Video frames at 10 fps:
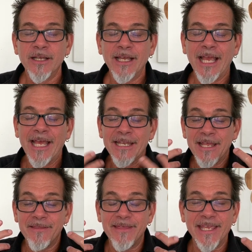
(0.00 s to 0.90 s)

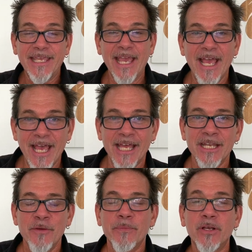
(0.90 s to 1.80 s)
and they
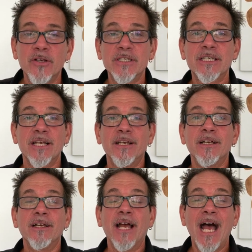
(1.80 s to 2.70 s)
can't because
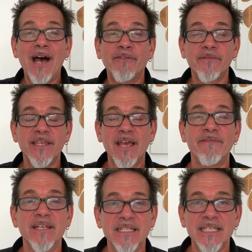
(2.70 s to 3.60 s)
half of the
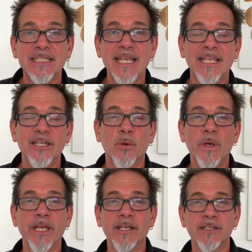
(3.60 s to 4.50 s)
evidence is taken
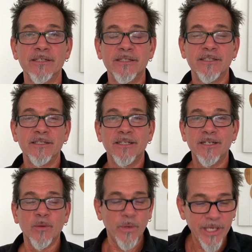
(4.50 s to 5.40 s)
away.
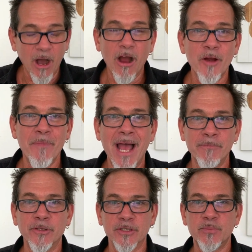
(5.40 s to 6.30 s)
We are
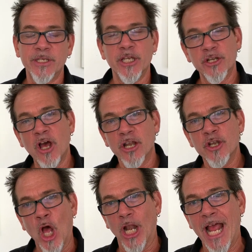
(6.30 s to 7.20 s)
mammals. We cannot
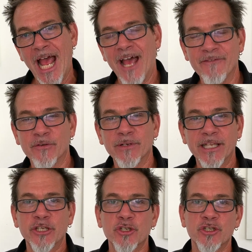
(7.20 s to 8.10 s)
not have a
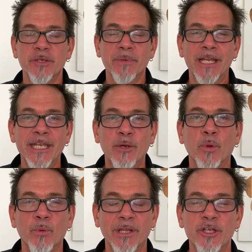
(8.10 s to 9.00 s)
relationship, an
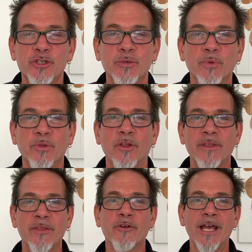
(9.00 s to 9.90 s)
equal relationship with all
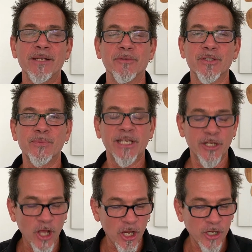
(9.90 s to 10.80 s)
the other animals. We
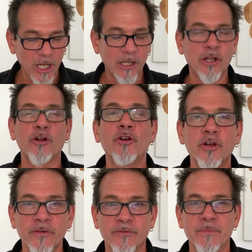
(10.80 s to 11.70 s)
cannot not
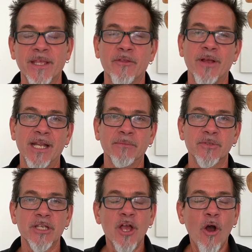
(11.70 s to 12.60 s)
learn from the other
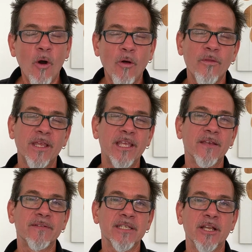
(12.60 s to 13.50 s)
animals all the
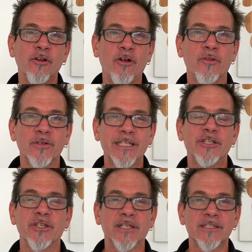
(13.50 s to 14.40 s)
gifts and all their
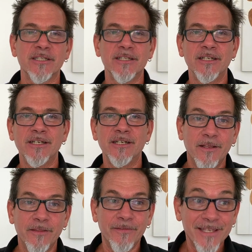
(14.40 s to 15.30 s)
teachings.
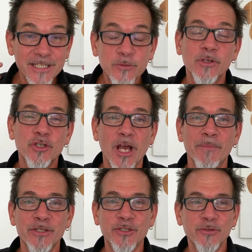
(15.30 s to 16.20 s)
This is what
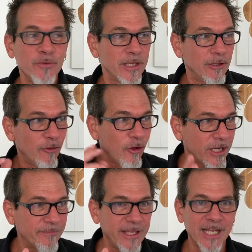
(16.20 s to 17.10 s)
shamans do. They look
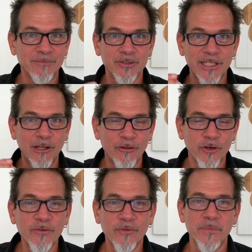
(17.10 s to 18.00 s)
at the animals. They
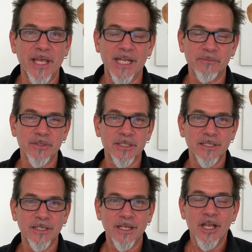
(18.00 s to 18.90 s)
learn from the
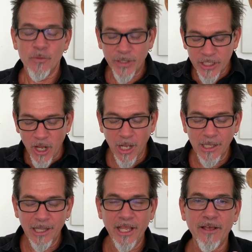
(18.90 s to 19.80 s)
animals. We cannot
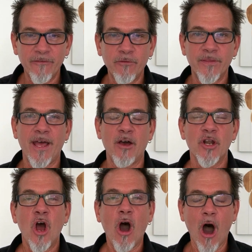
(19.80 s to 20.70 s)
live without
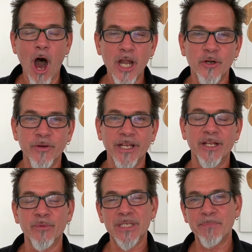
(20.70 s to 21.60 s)
honoring
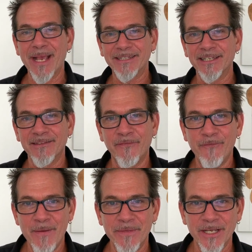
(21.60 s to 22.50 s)
and respecting the
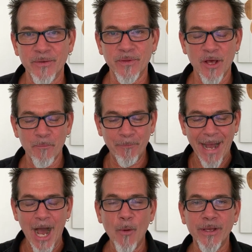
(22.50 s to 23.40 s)
feminine, without
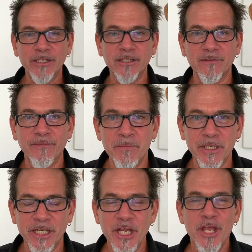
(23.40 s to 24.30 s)
bowing to the
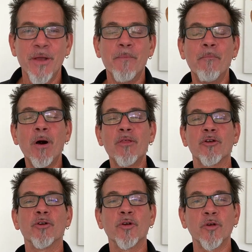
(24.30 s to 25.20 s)
feminine.
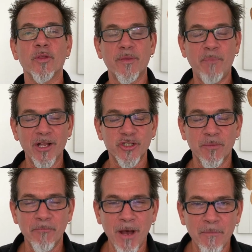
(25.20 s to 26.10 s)
Mother Earth,
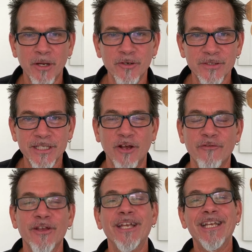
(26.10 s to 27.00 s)
Pachamama
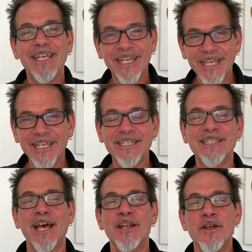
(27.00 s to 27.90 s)
herself, is
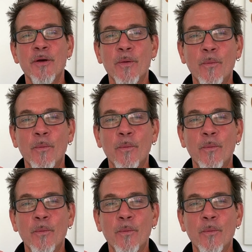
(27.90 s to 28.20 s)
that